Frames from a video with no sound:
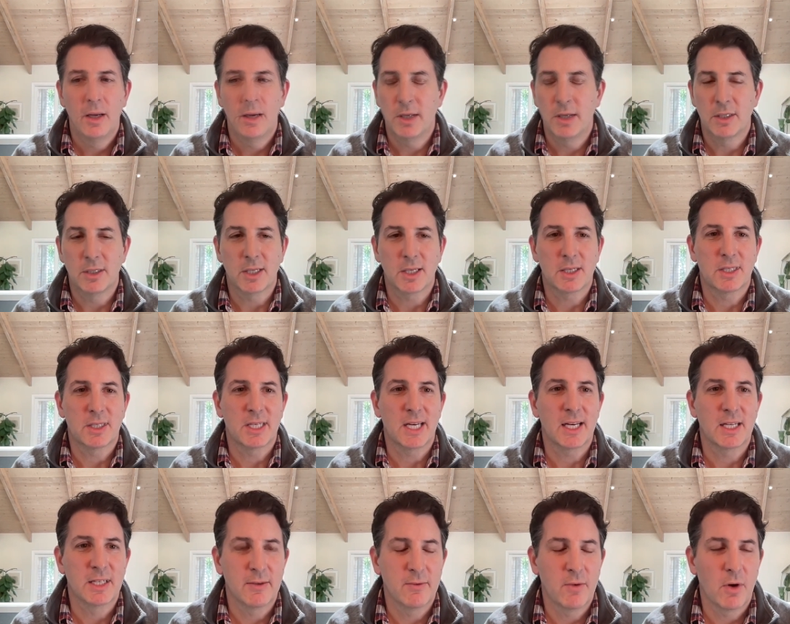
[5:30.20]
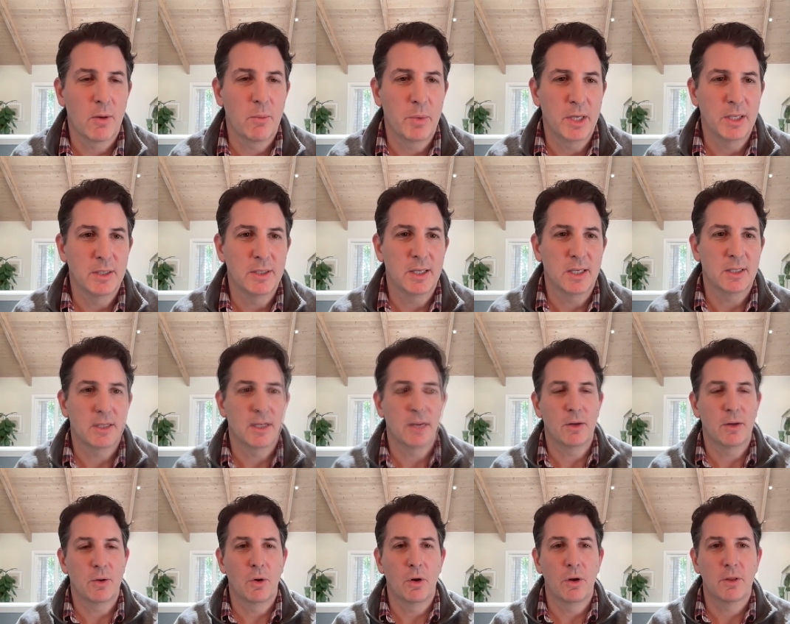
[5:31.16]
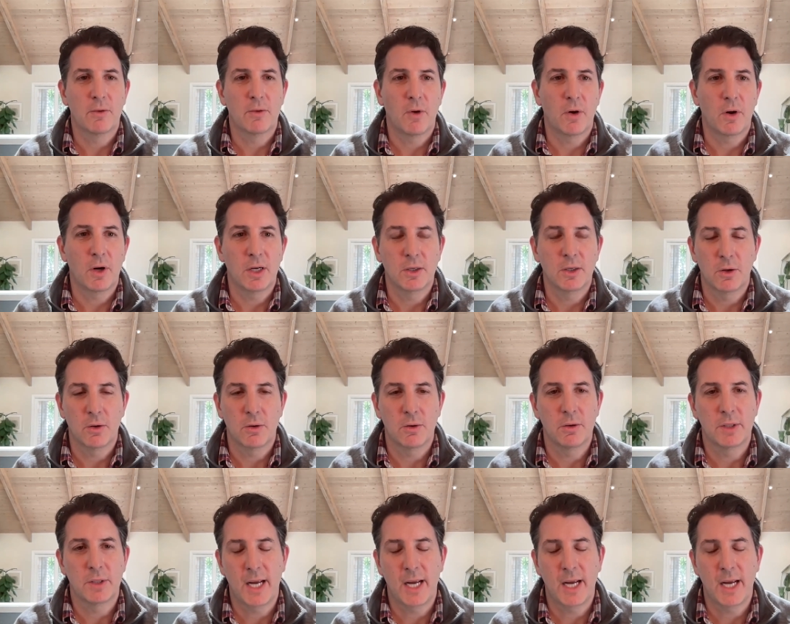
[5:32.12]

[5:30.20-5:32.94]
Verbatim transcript: the success of our business and the growth of our internal